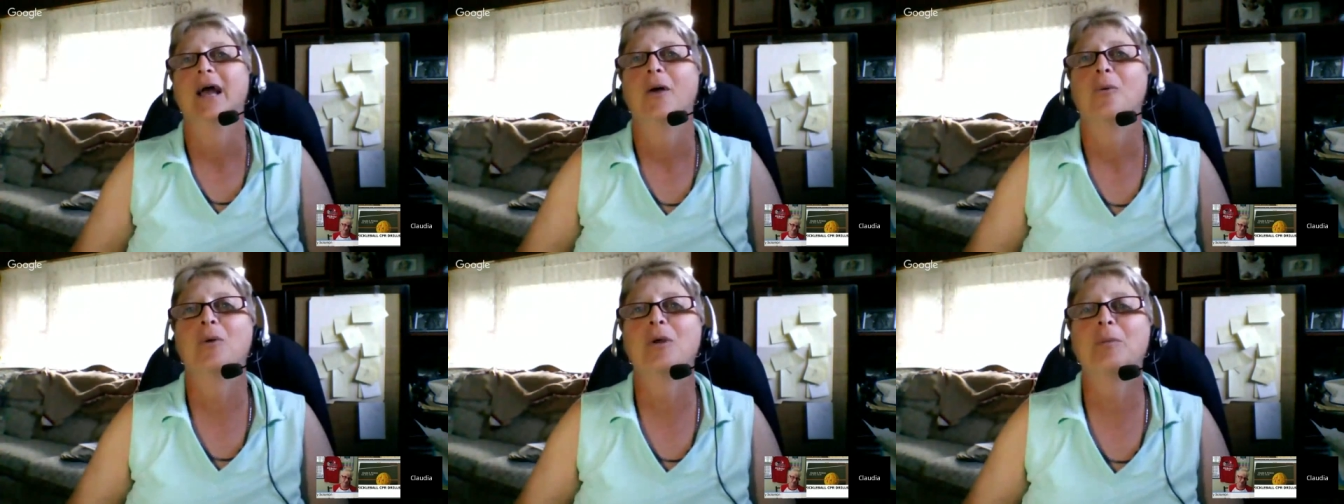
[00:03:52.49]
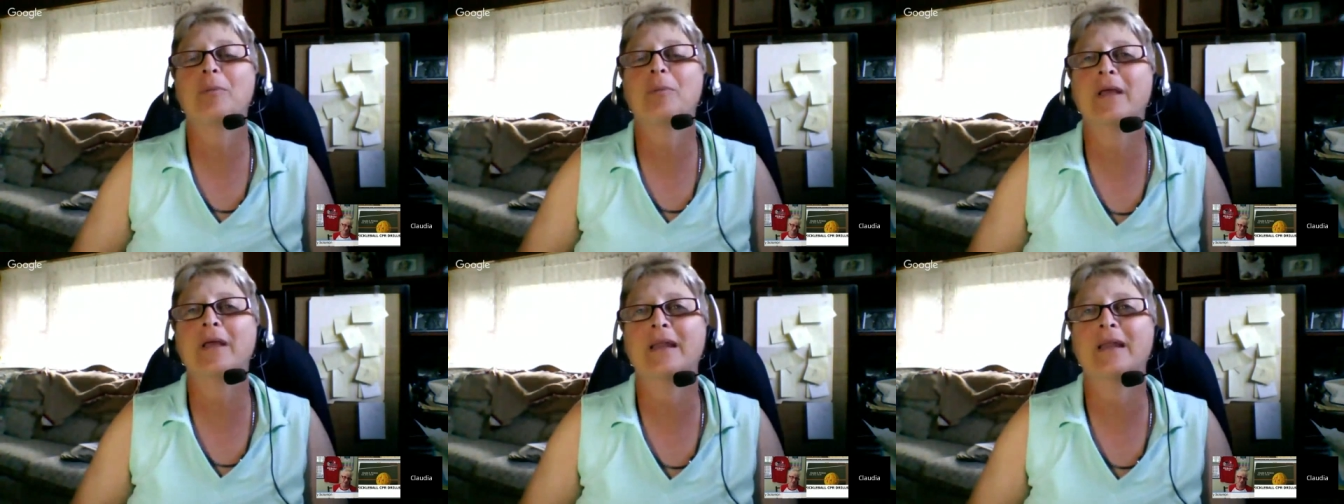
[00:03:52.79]
We
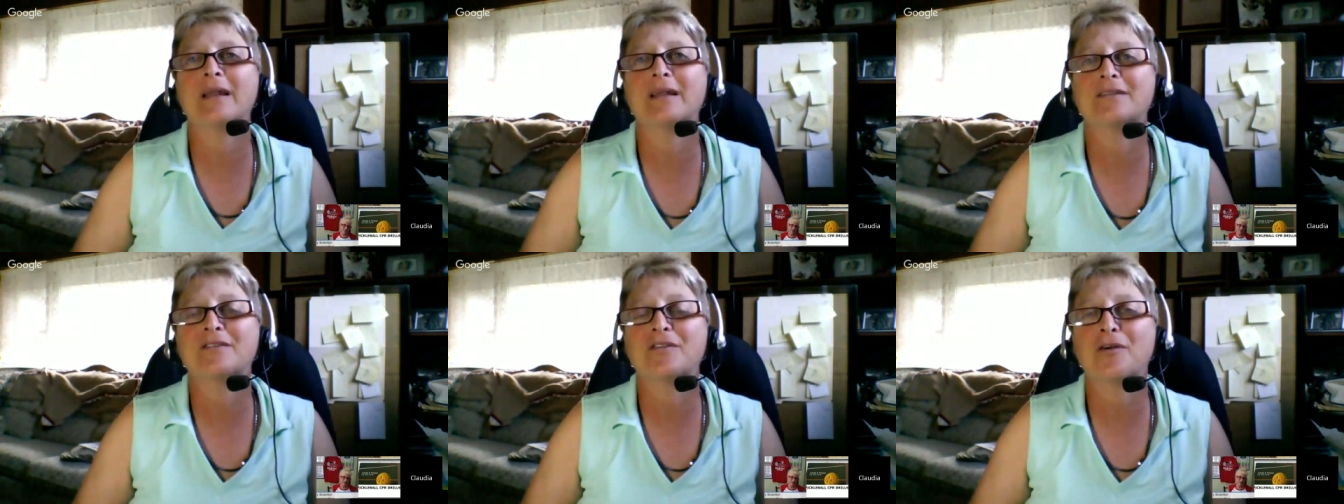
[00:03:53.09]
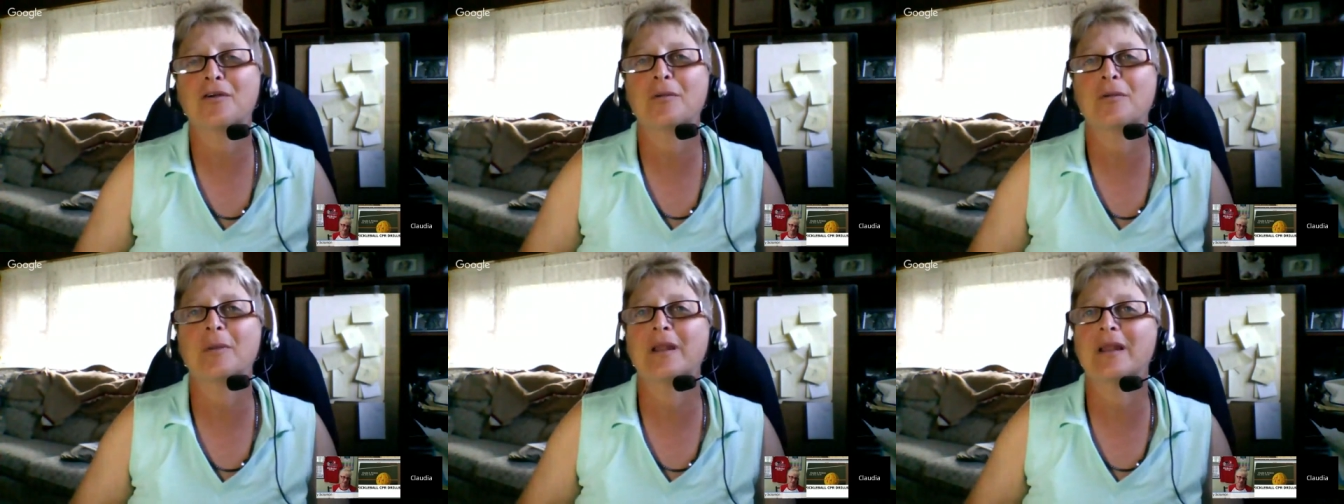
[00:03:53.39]
played in a
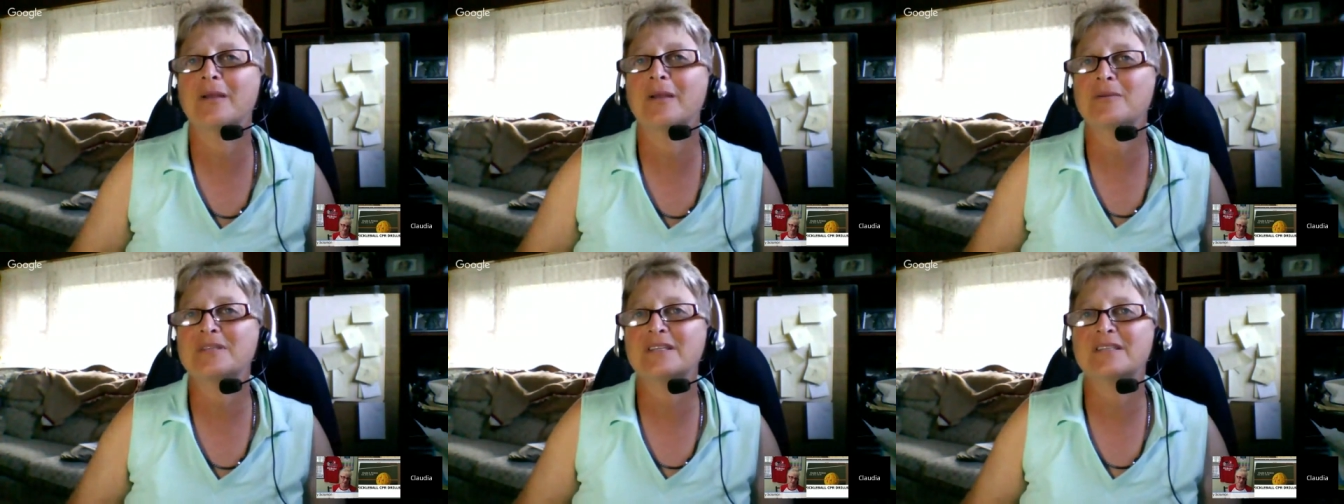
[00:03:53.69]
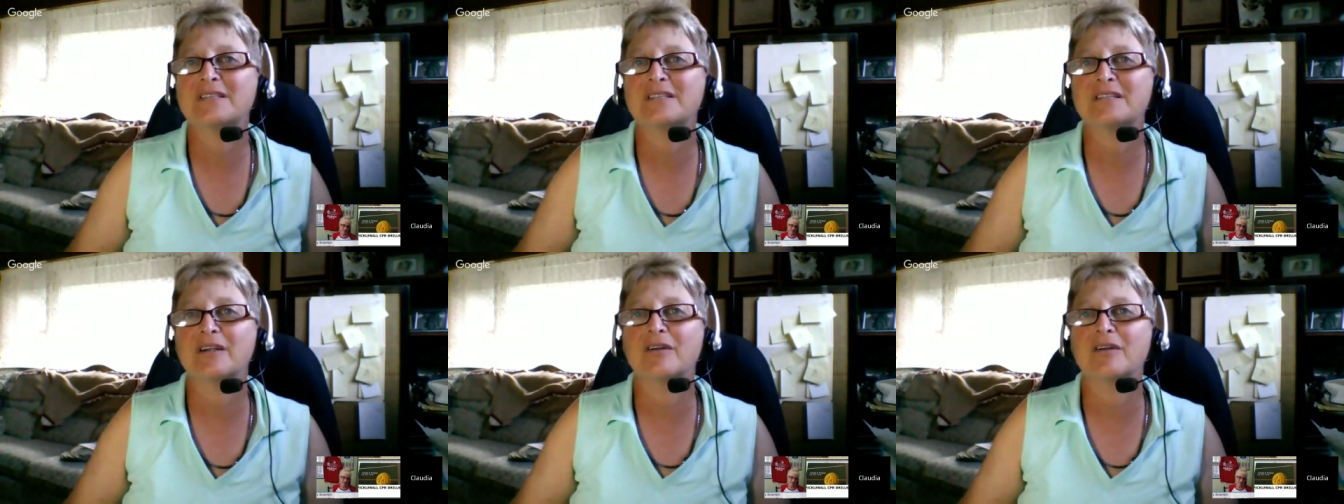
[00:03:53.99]
tournament. It was
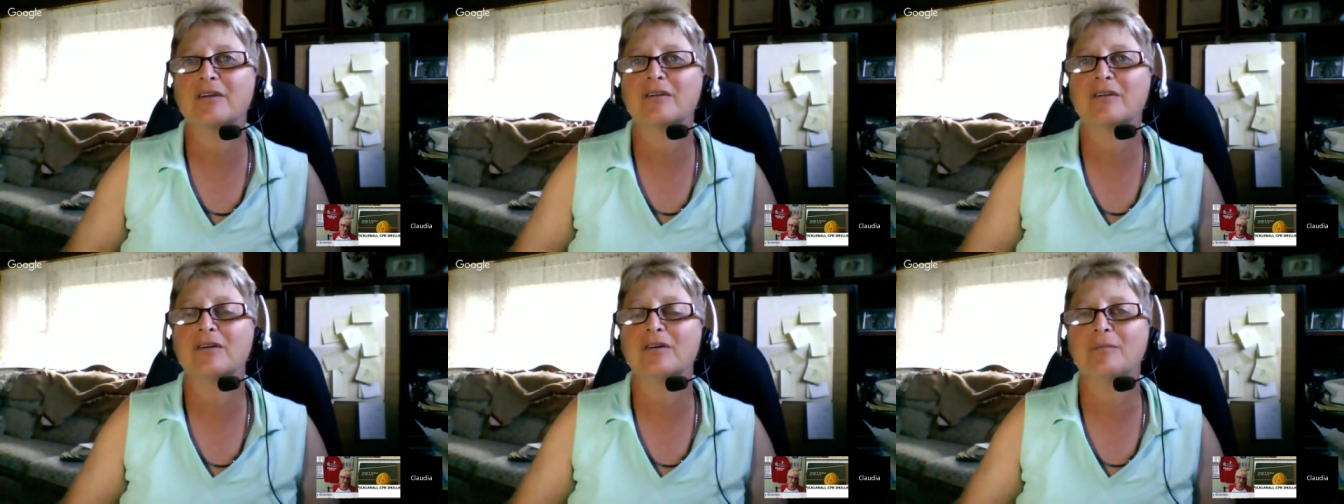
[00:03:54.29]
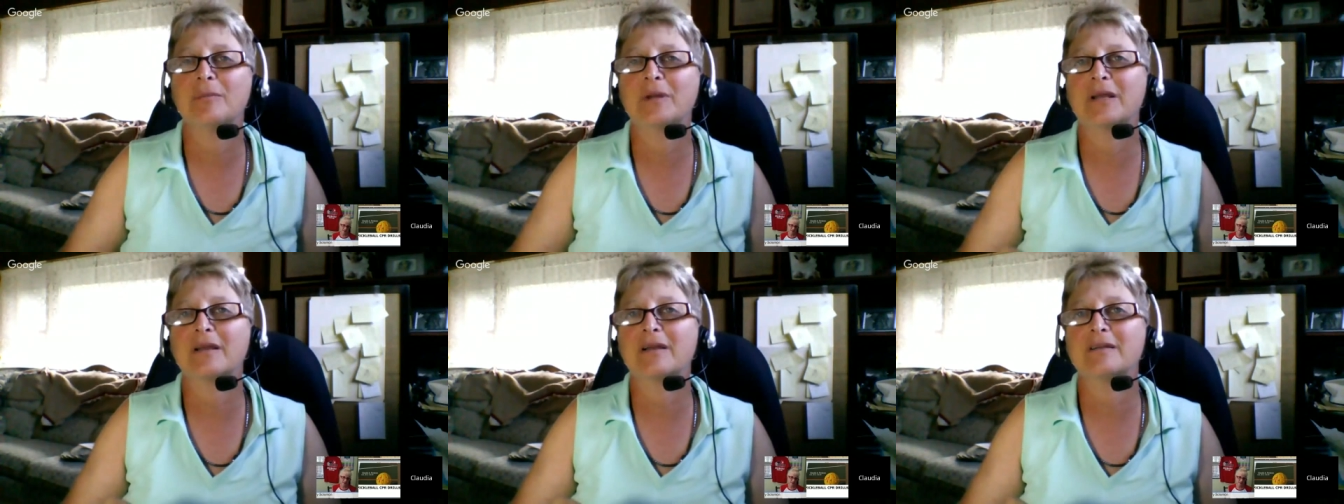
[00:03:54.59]
hysterical
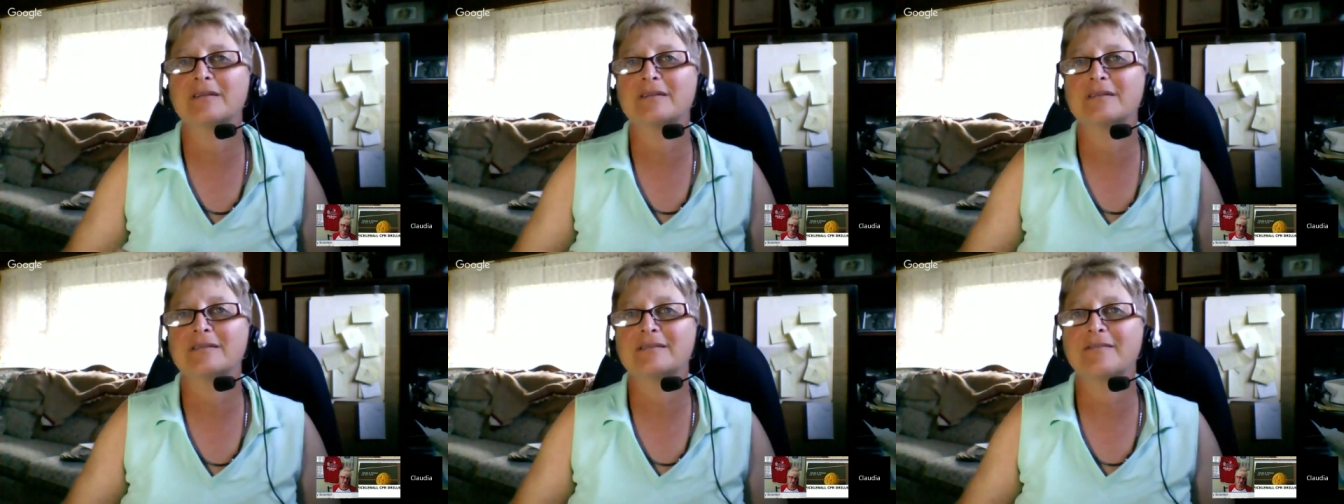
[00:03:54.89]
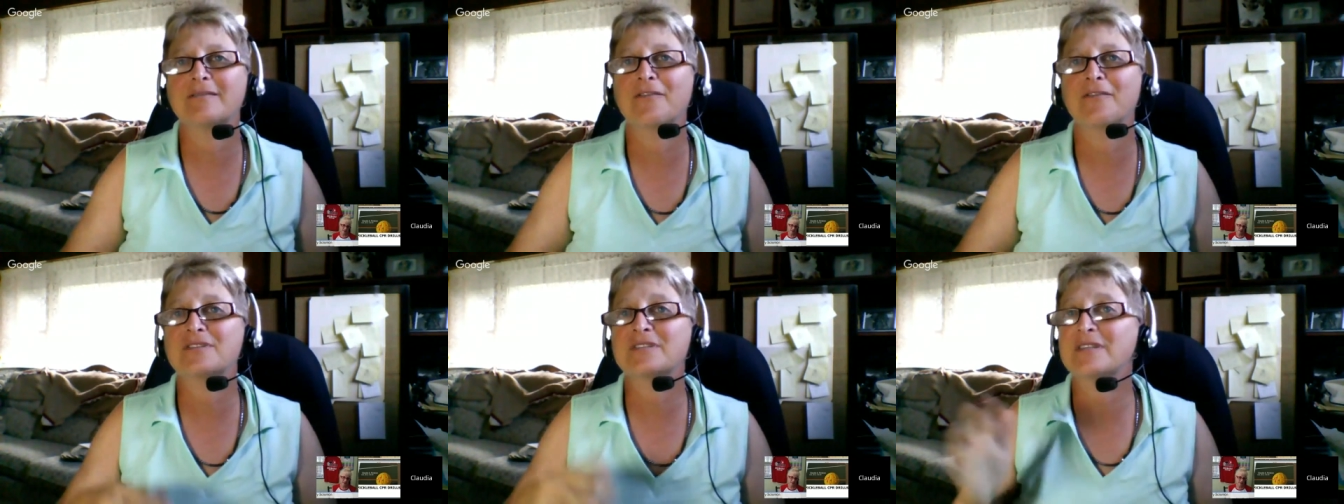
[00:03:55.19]
because
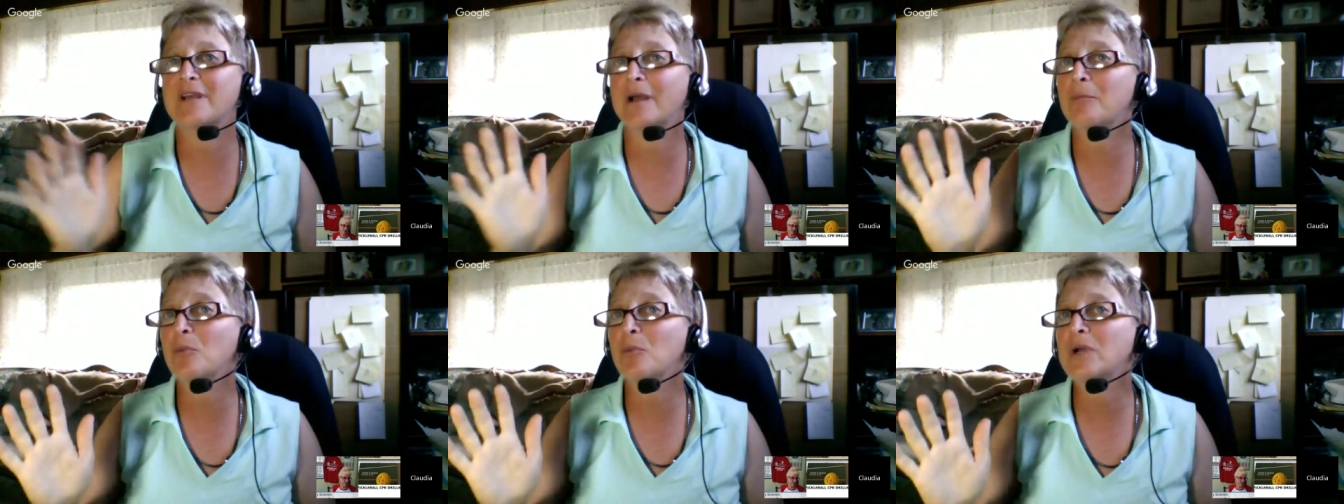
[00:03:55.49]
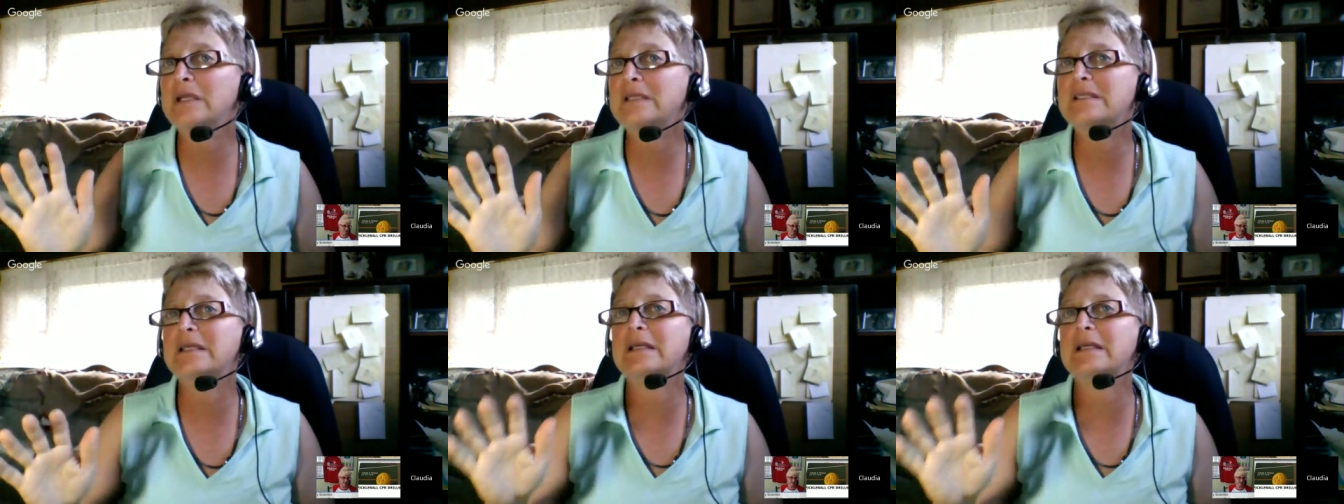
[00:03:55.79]
for some
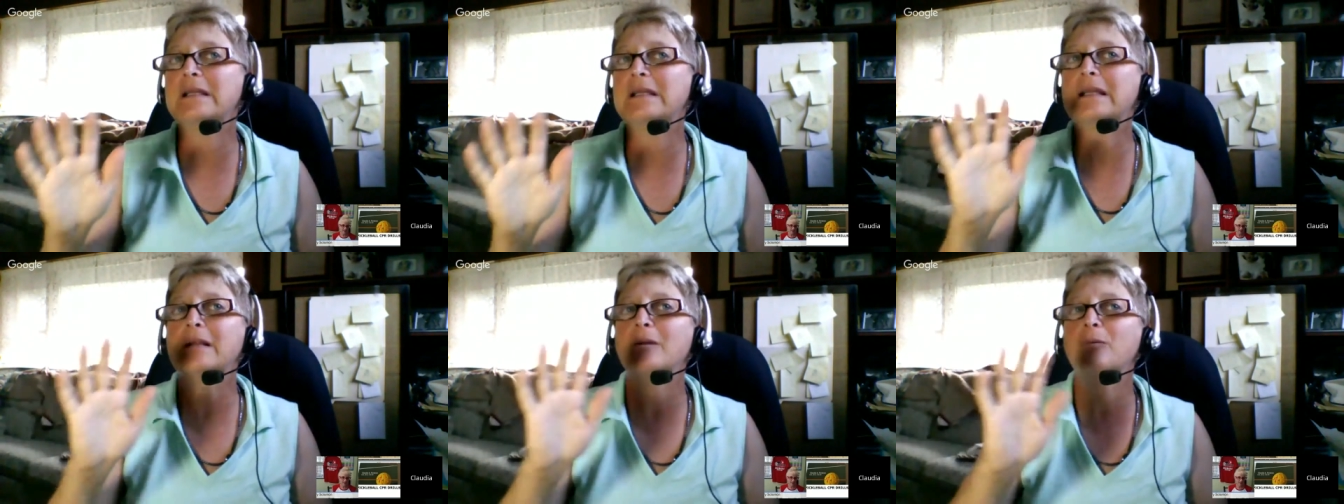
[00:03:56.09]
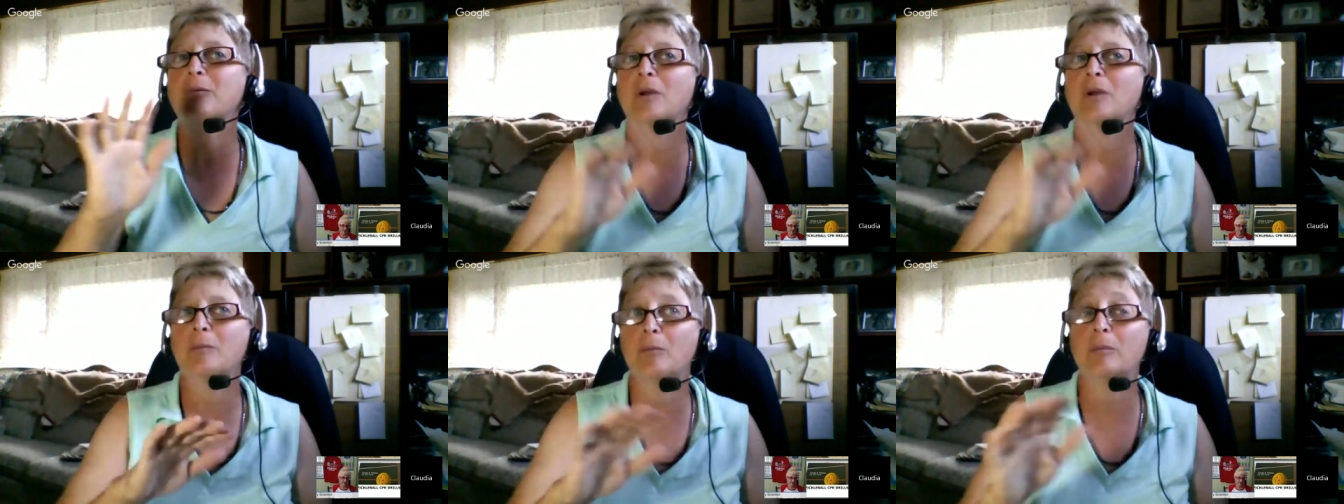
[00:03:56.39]
reason
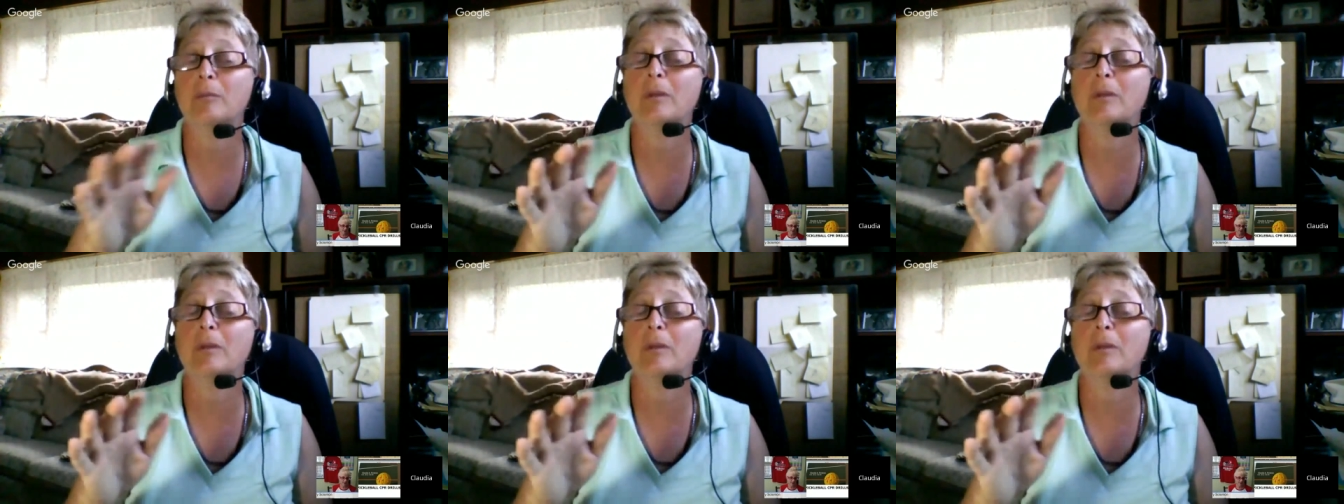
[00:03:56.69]
we